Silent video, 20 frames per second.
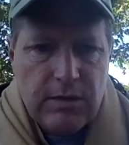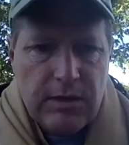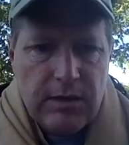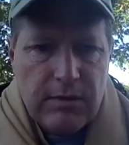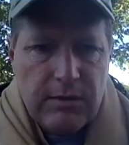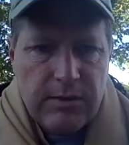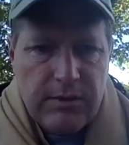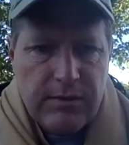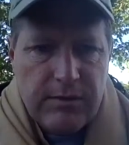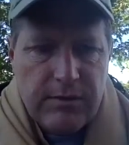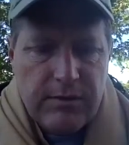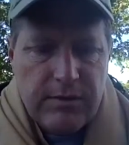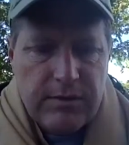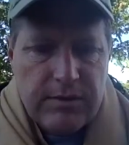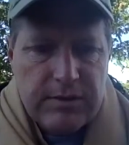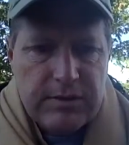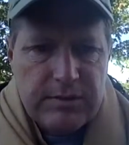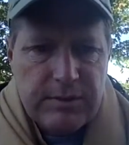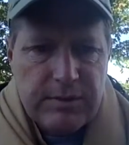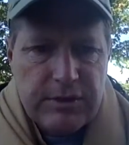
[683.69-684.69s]
read through
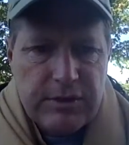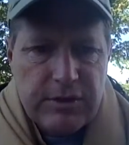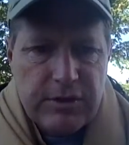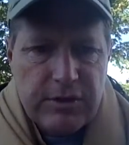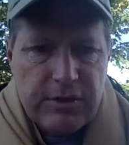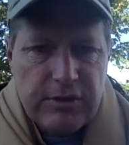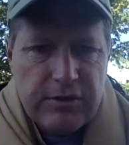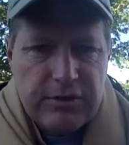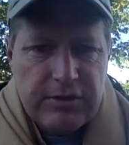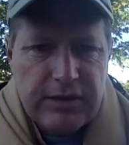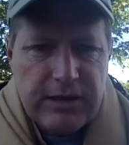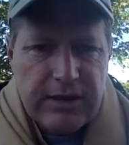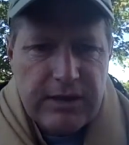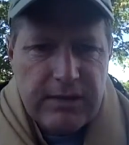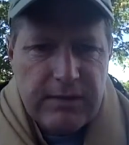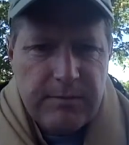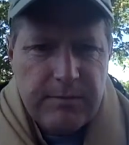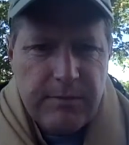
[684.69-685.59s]
this, make sure you understand it,